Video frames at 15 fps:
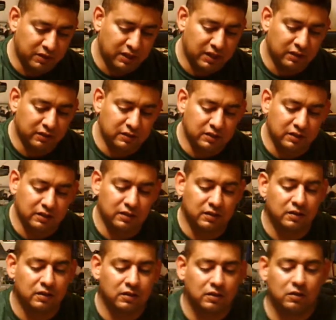the LED
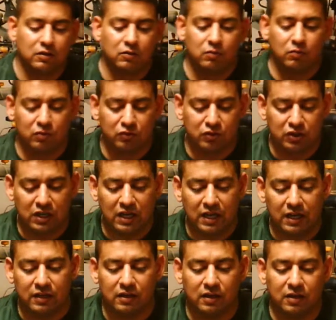will
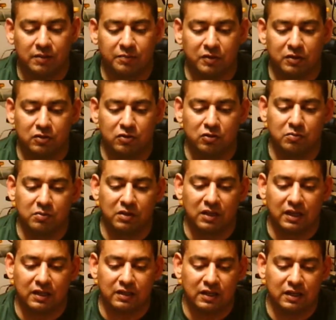shine up the tube a
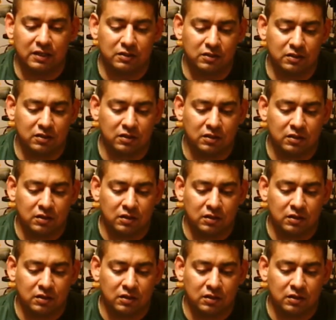lot nicer,